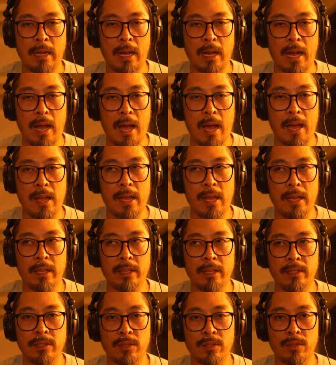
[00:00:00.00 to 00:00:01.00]
I
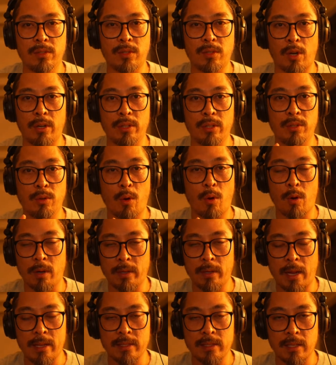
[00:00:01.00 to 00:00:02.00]
started to
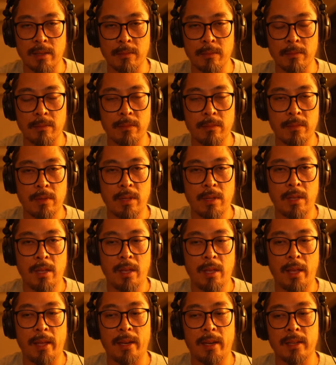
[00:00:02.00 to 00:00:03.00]
organize them,
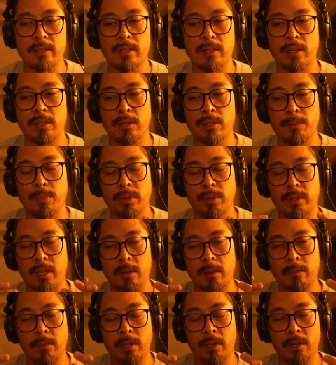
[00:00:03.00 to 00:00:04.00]
and I started to put
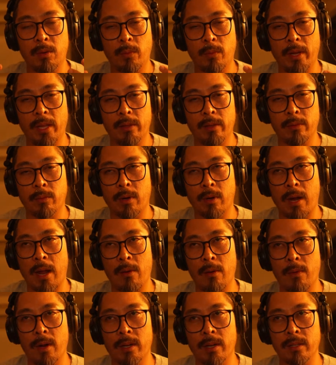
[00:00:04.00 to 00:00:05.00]
them in a way where I
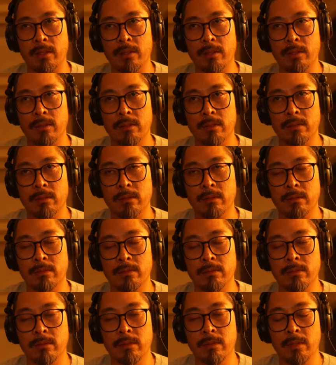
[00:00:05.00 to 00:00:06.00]
wanted to
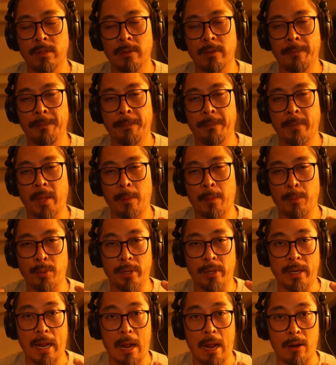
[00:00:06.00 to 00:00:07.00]
put
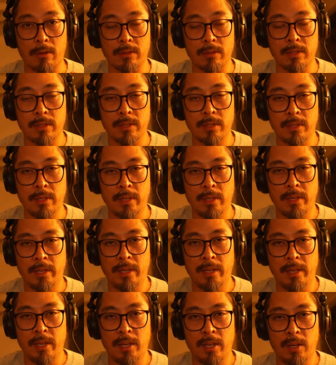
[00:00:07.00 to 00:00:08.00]
it out,
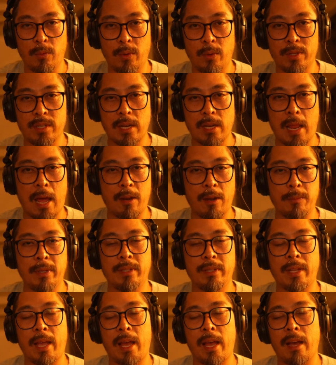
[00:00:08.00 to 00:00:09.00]
which allowed me
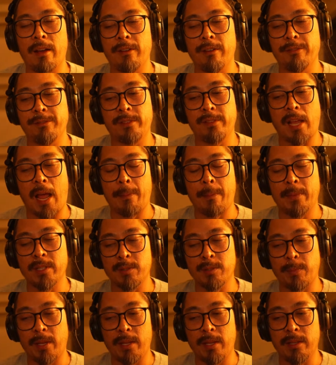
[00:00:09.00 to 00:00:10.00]
to have time and
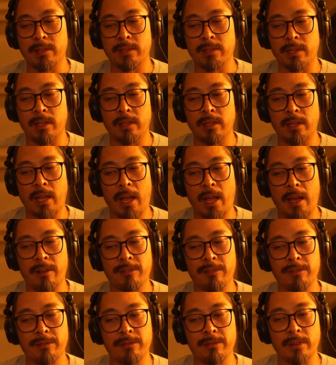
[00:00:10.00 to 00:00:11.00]
space and
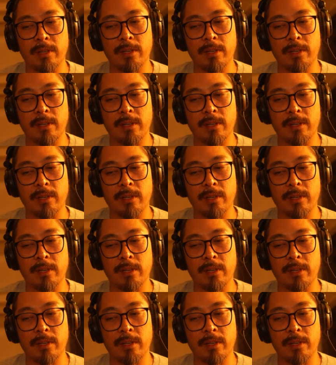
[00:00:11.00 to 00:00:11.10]
have